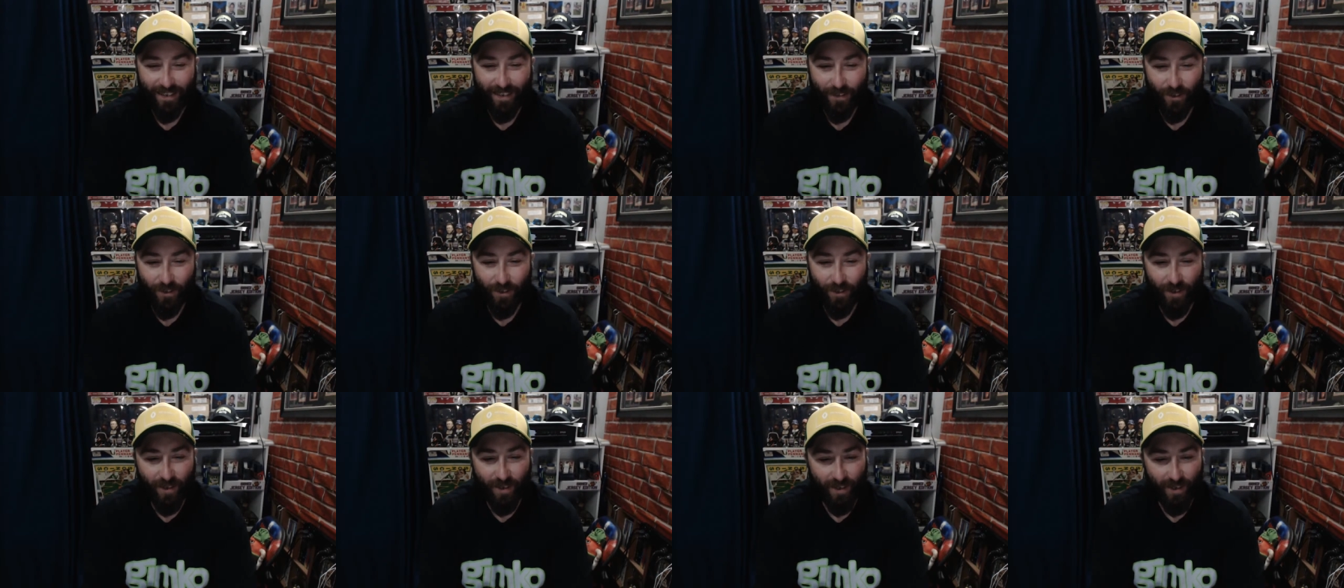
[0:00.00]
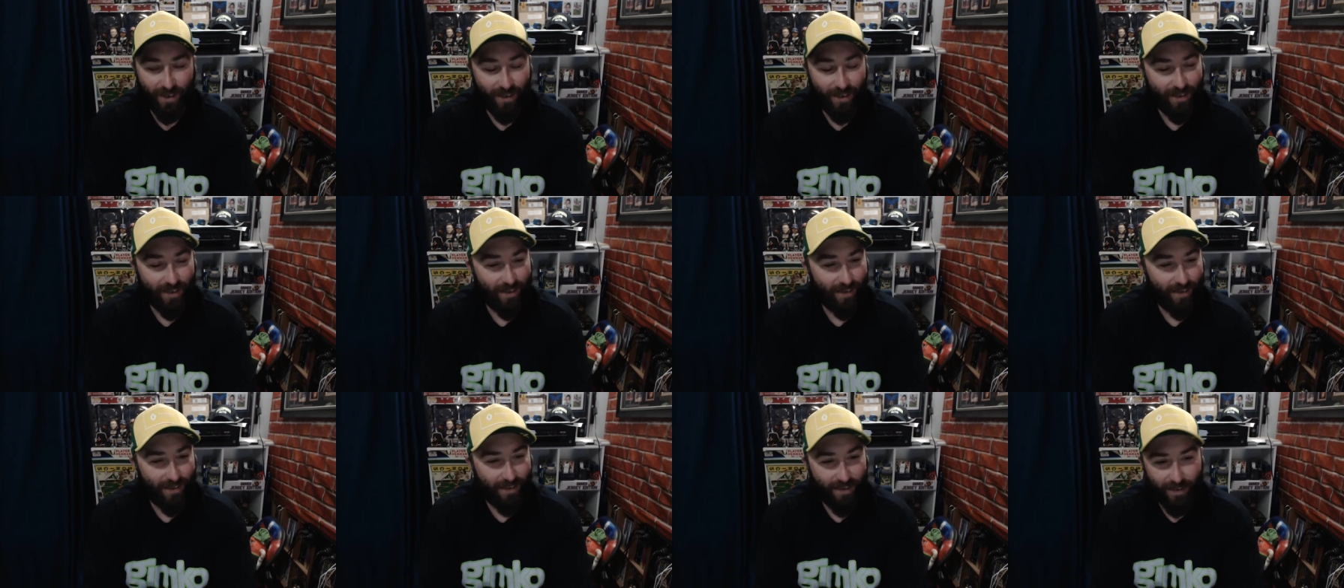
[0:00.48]
Just click.
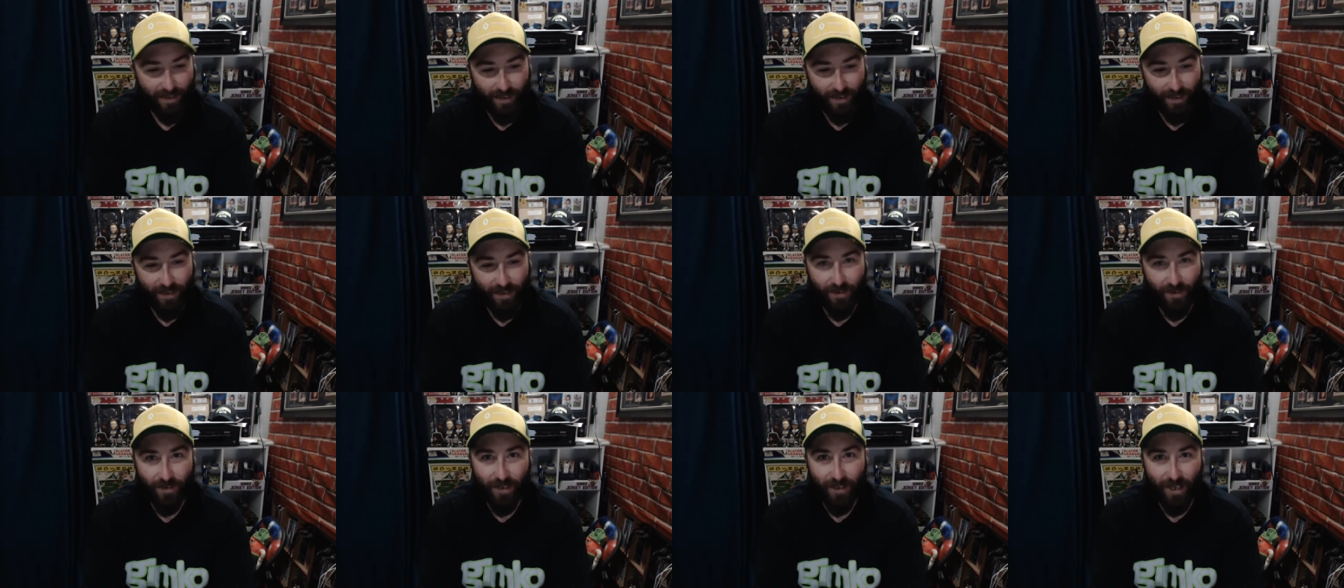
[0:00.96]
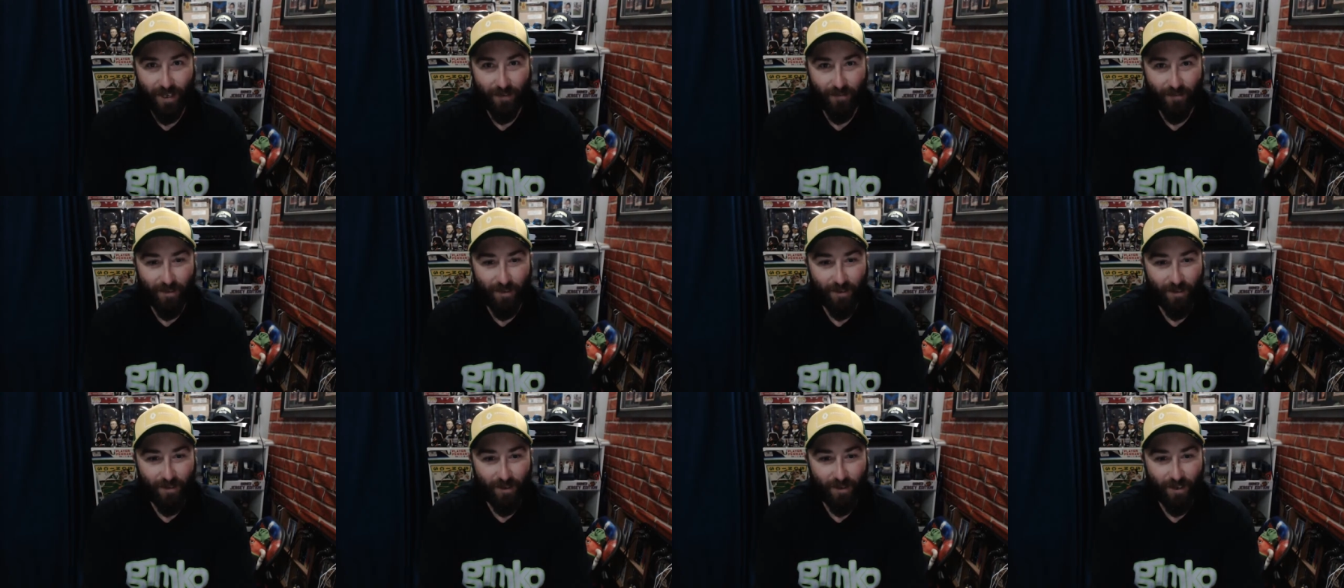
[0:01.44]
All you have
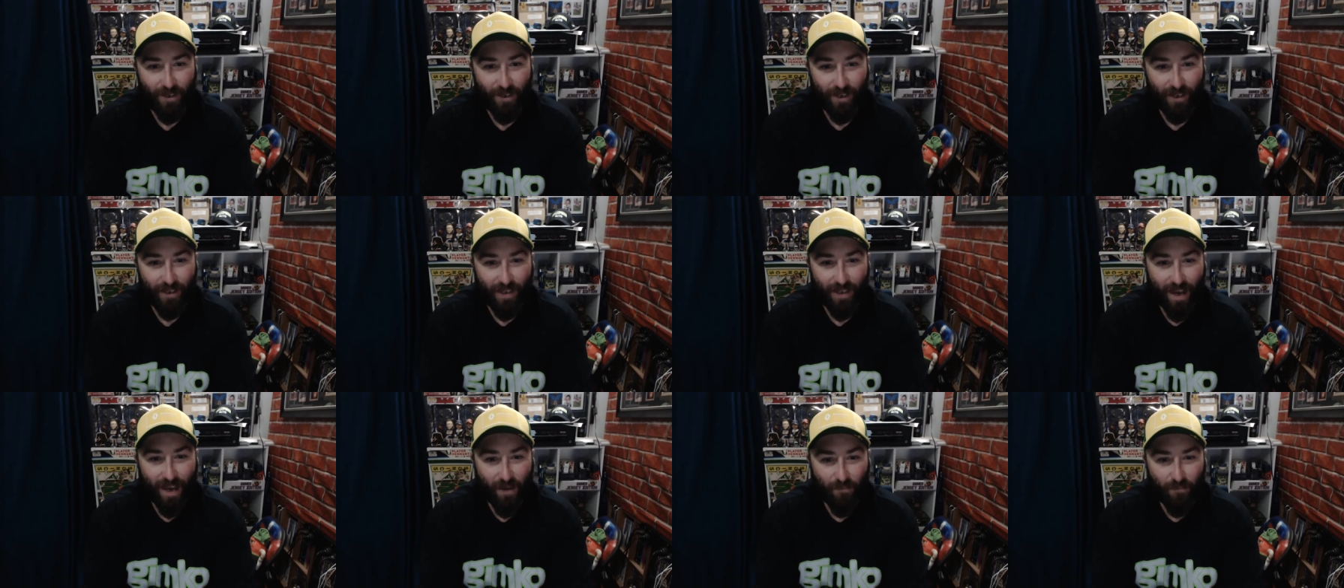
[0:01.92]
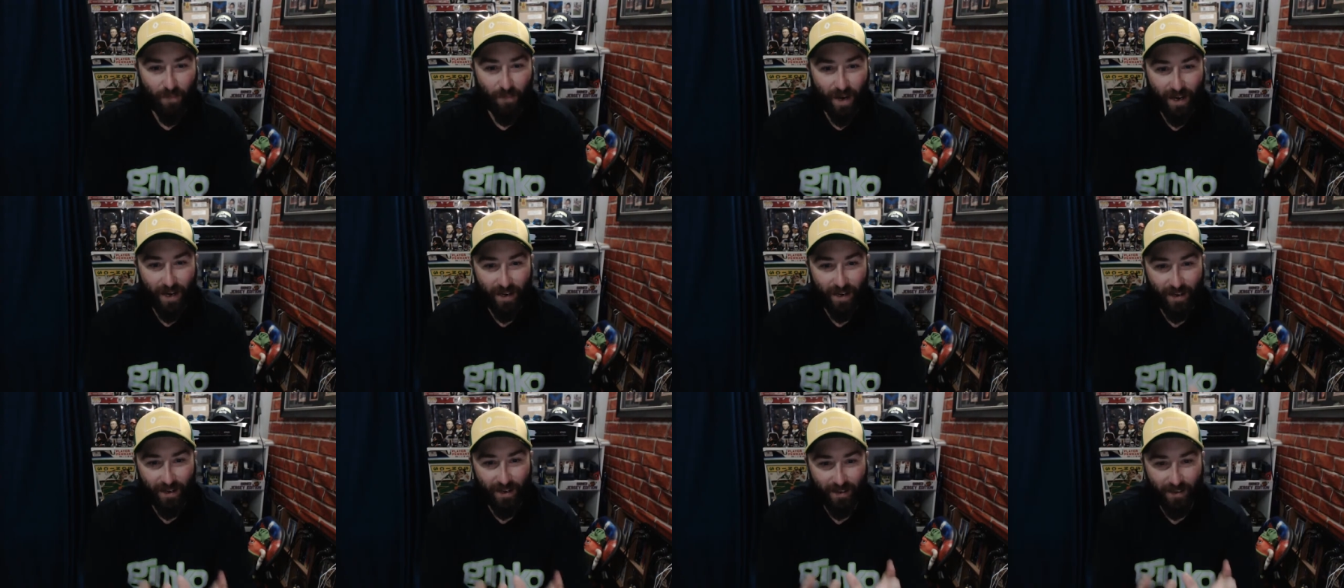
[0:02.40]
to do is click that
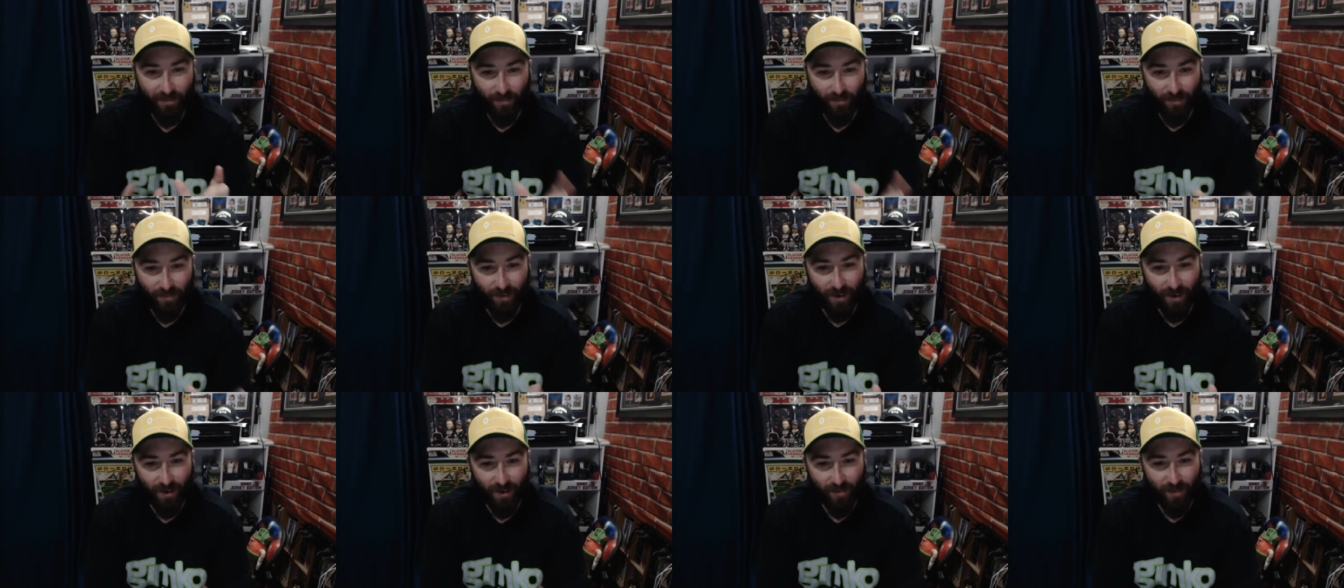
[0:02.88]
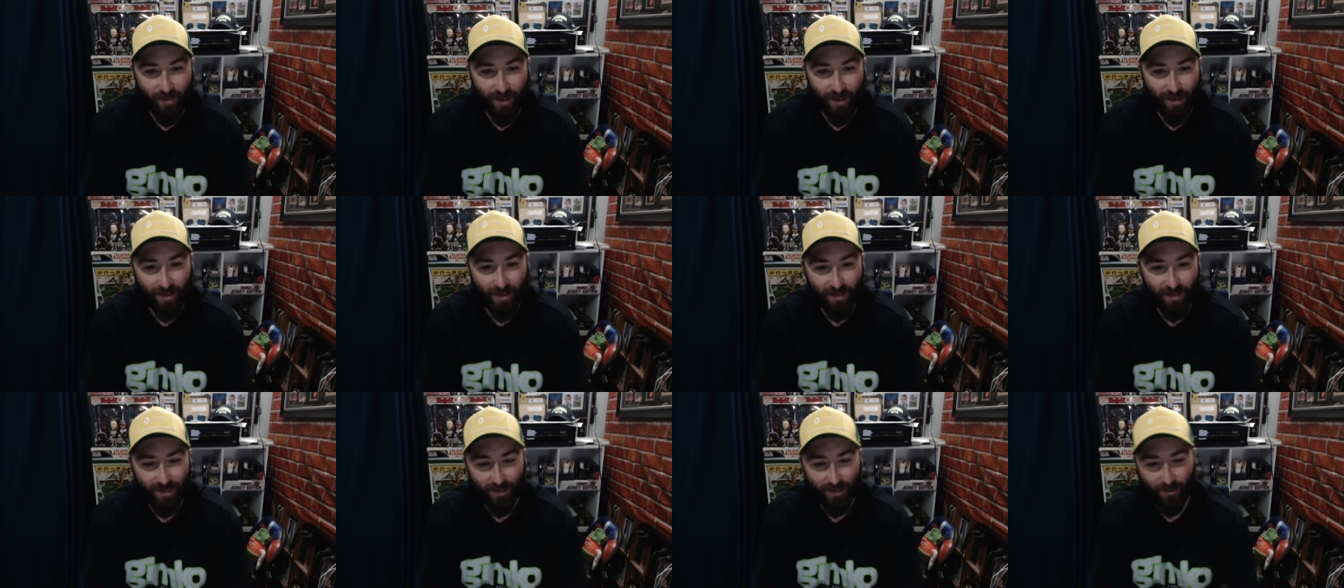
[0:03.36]
main
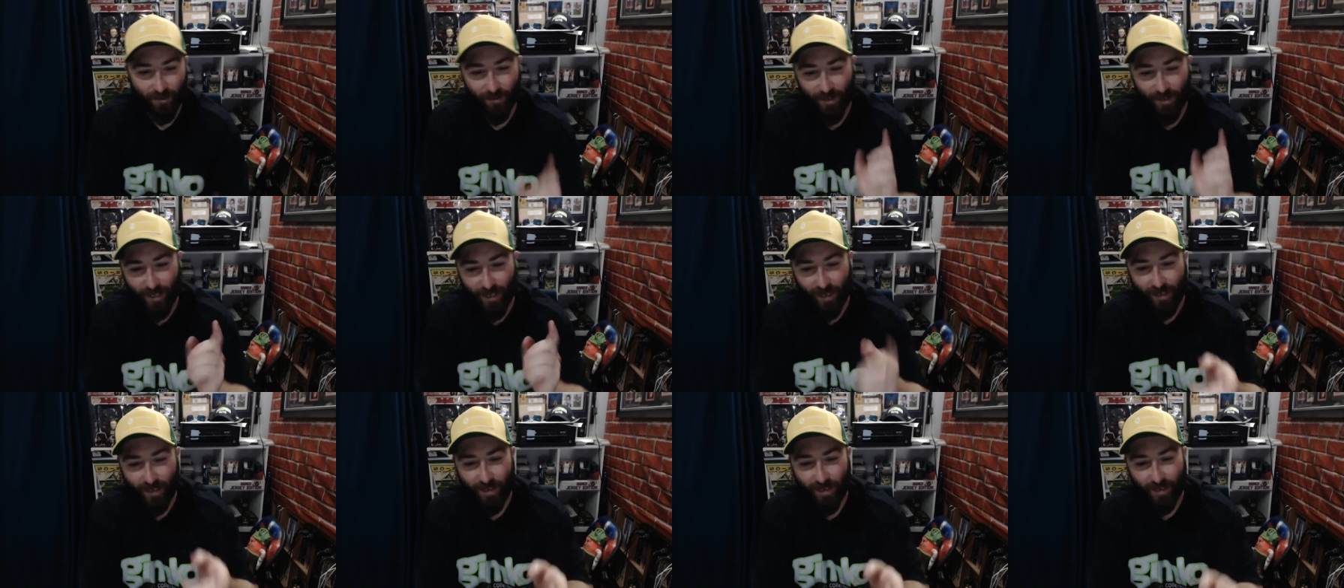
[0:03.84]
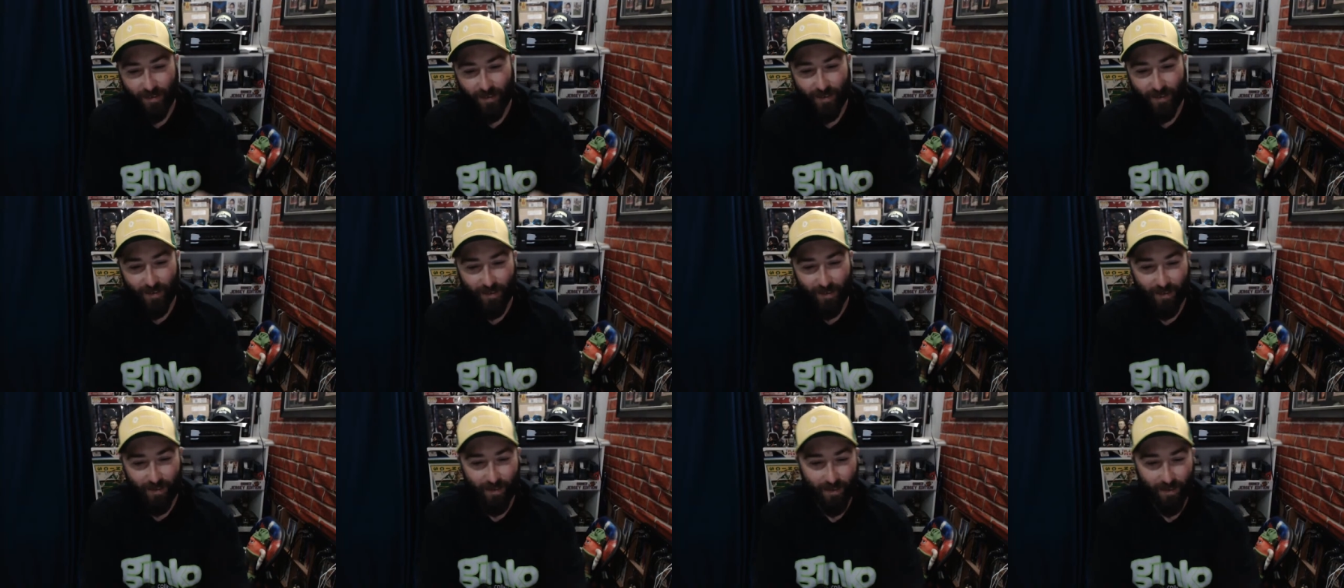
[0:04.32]
promo and it'll take you
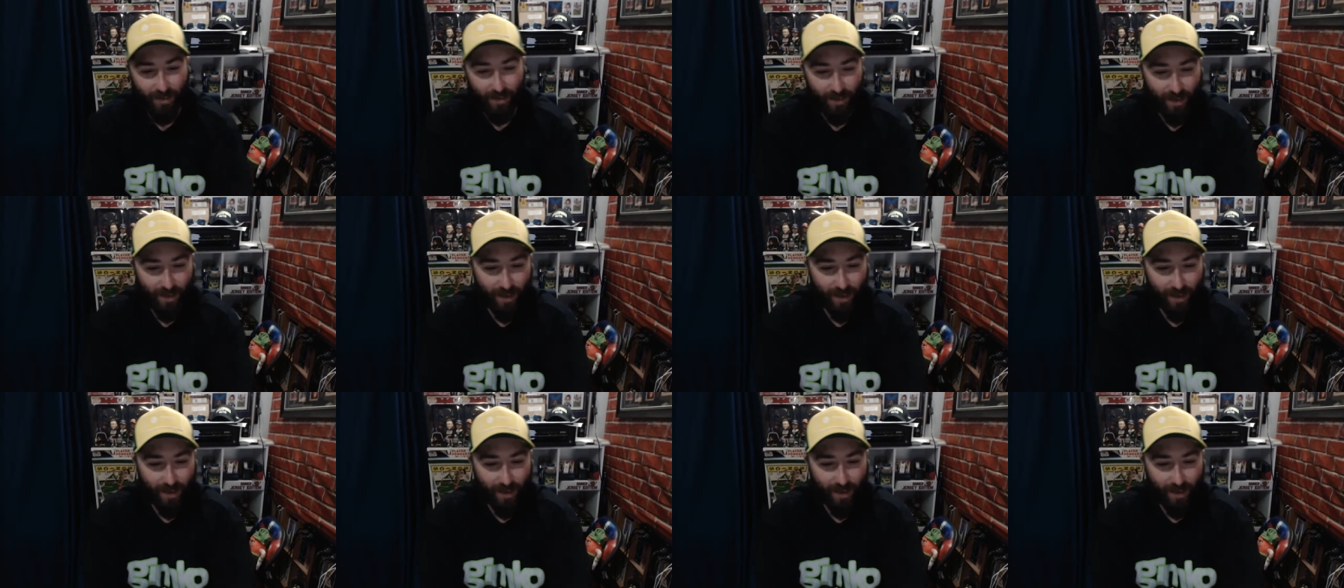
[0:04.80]
to the